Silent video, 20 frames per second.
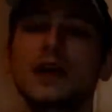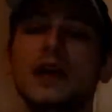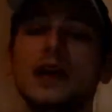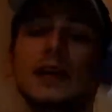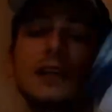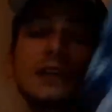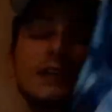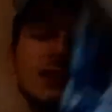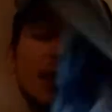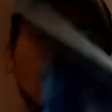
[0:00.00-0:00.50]

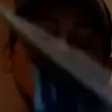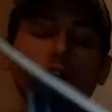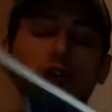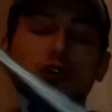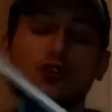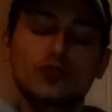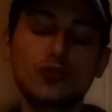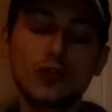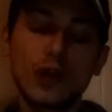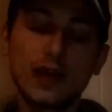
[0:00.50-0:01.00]
It's
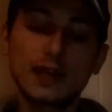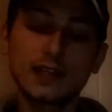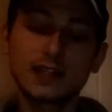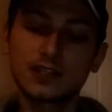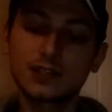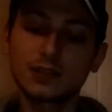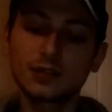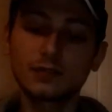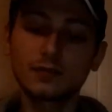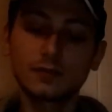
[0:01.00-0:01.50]
great
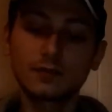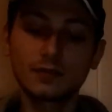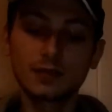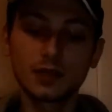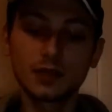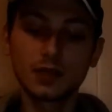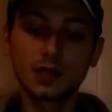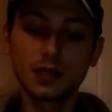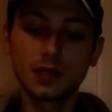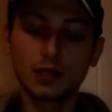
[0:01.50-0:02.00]

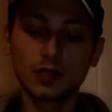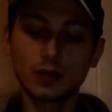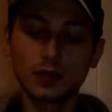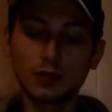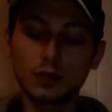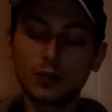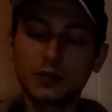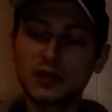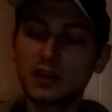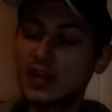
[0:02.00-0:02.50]
stuff. The
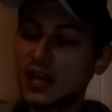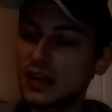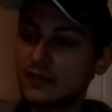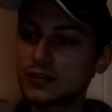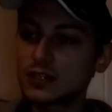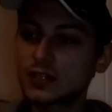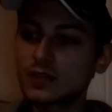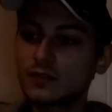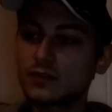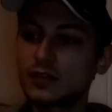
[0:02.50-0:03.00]
one with Kiefer
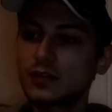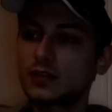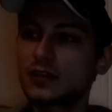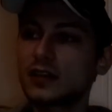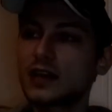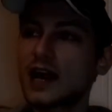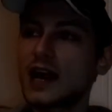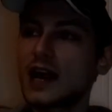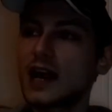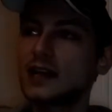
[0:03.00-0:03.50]

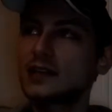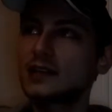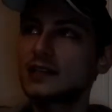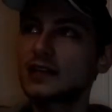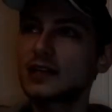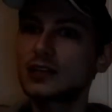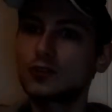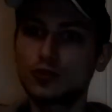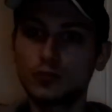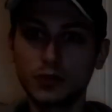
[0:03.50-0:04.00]
Sutherland and
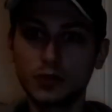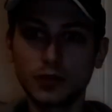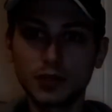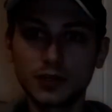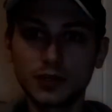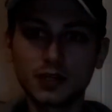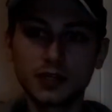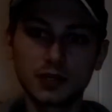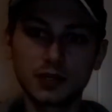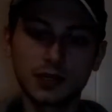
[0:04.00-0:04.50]
Sandra
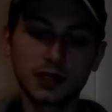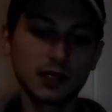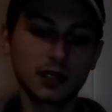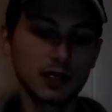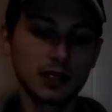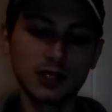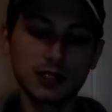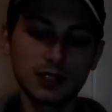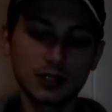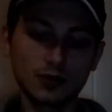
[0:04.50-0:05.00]
Bullock.
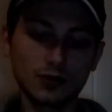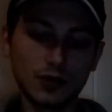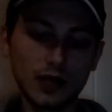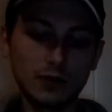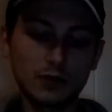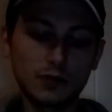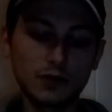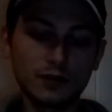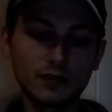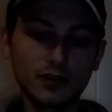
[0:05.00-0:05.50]
It's a
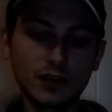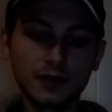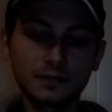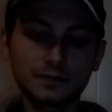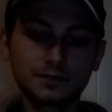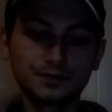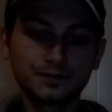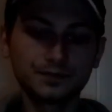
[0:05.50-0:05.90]
great movie.